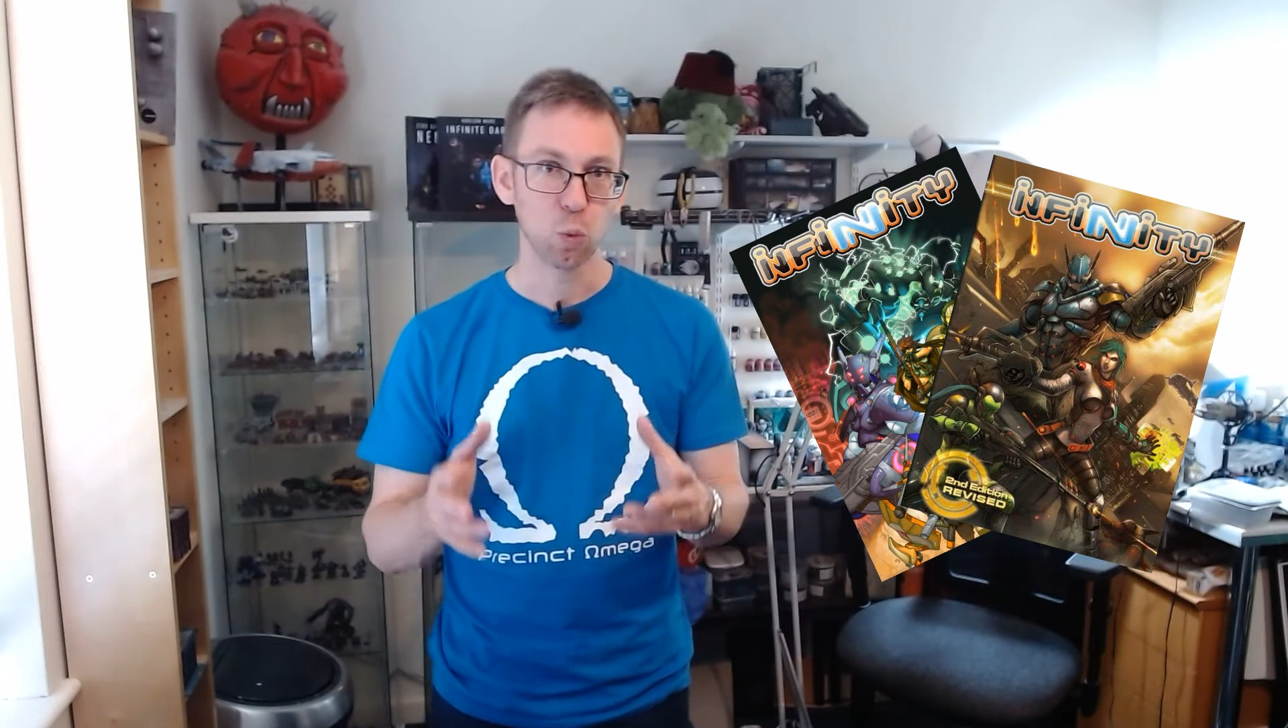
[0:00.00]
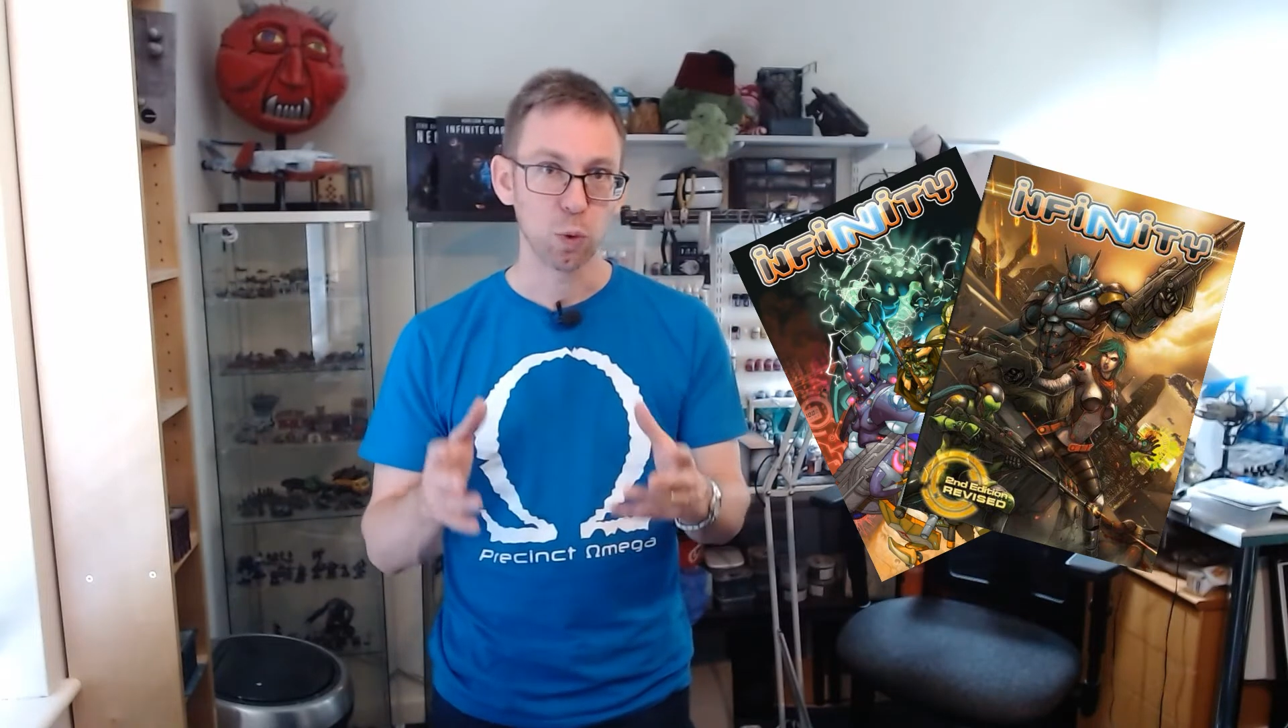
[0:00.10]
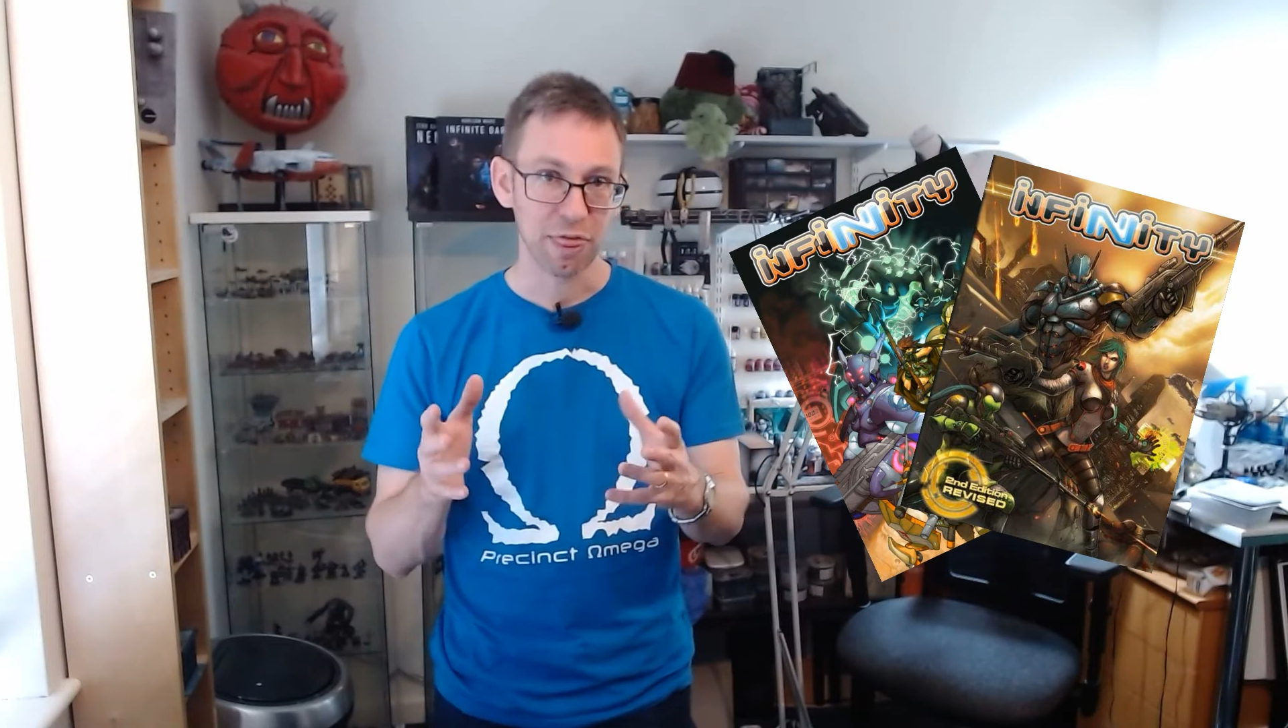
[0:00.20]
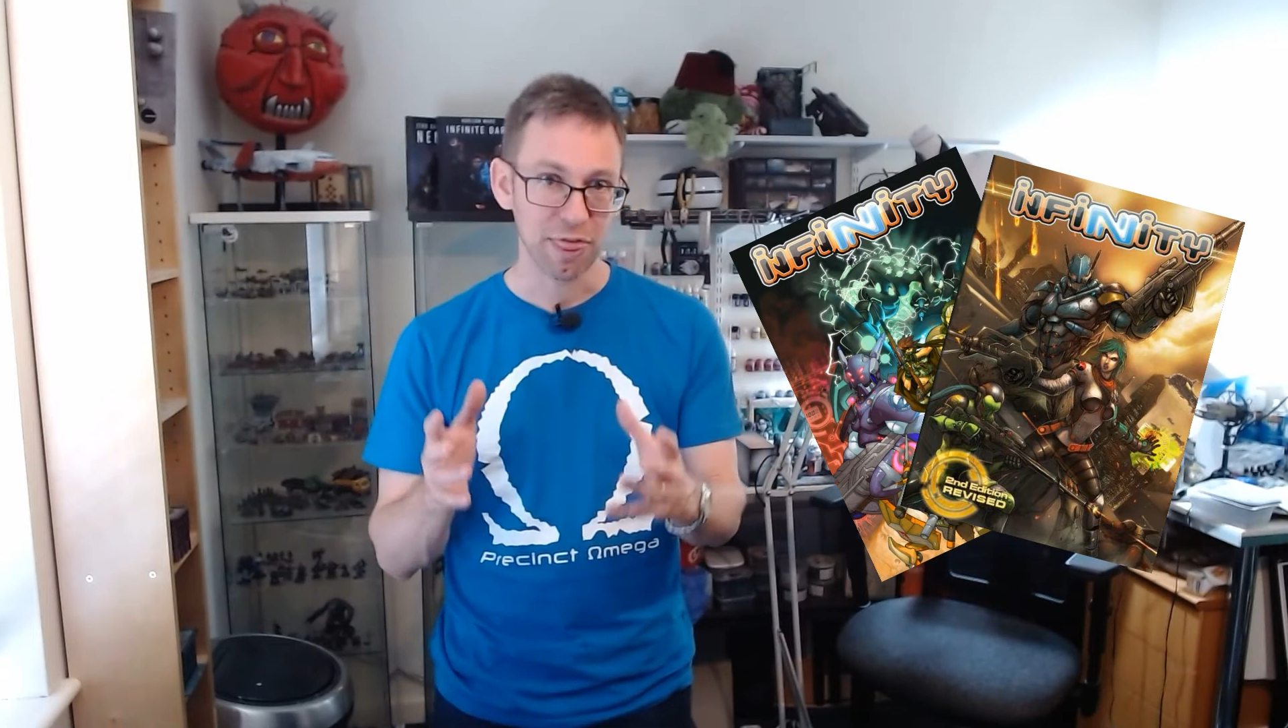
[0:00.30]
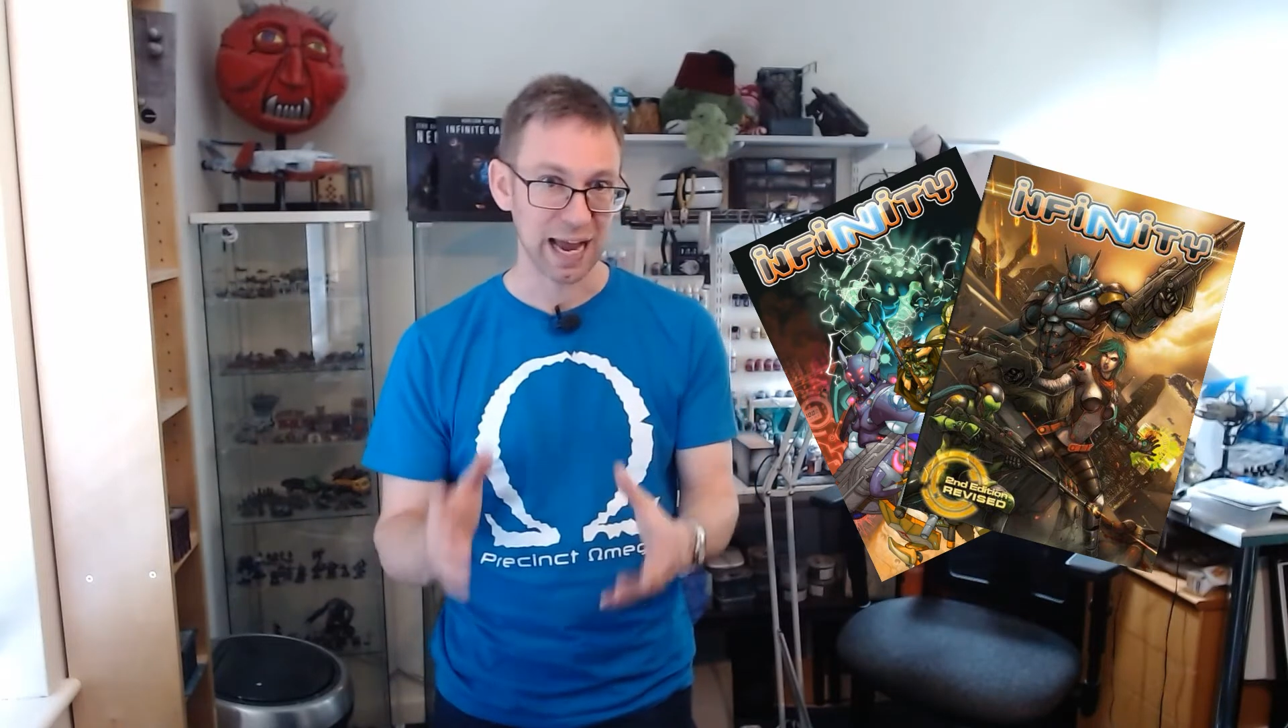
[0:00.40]

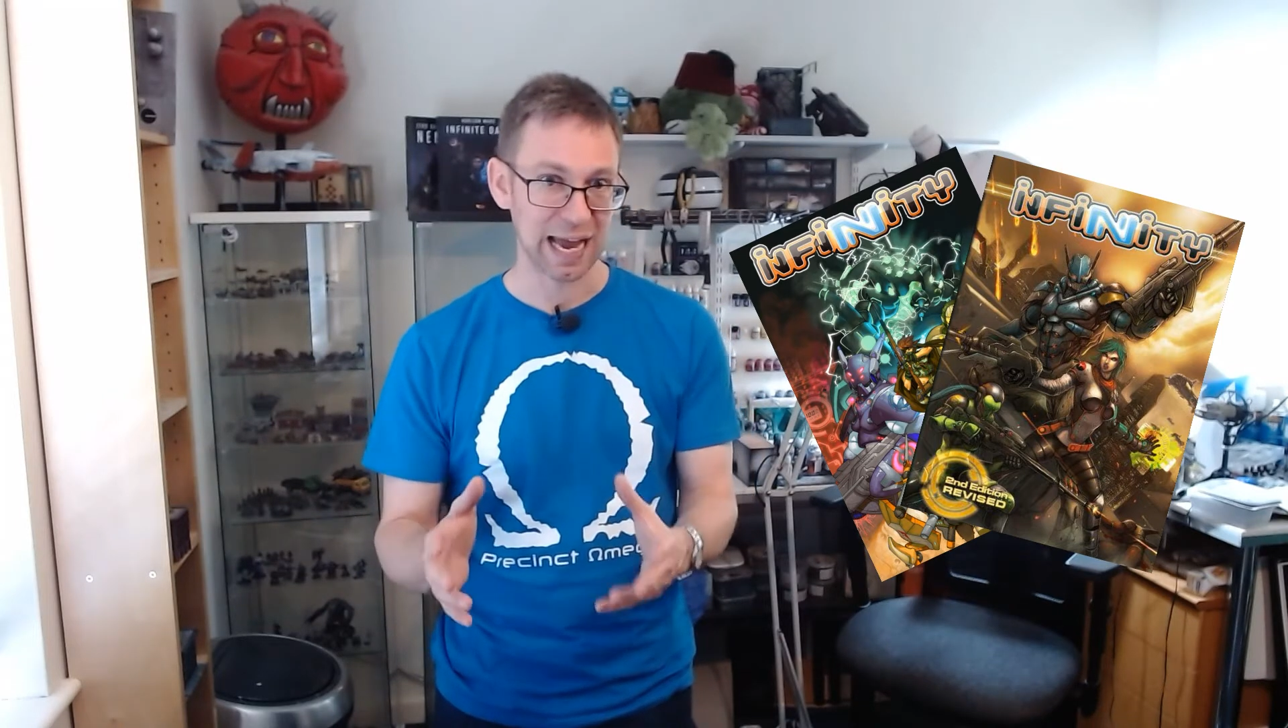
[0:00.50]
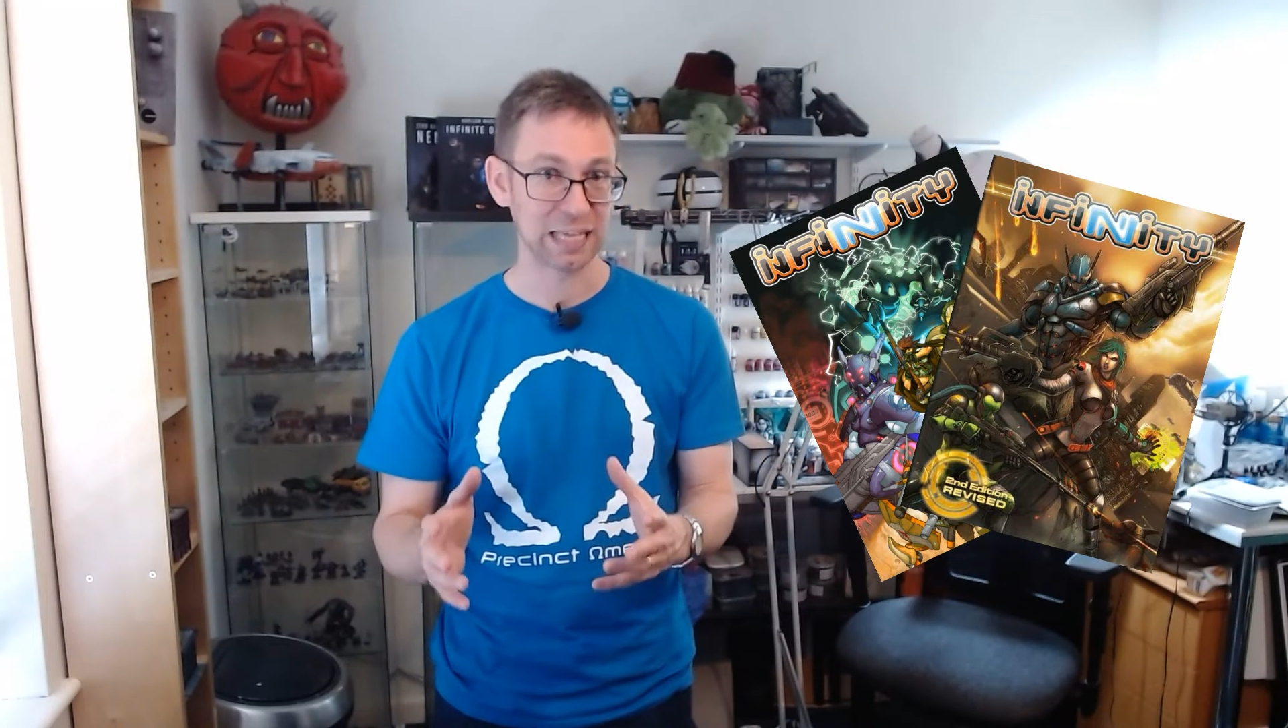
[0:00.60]
with that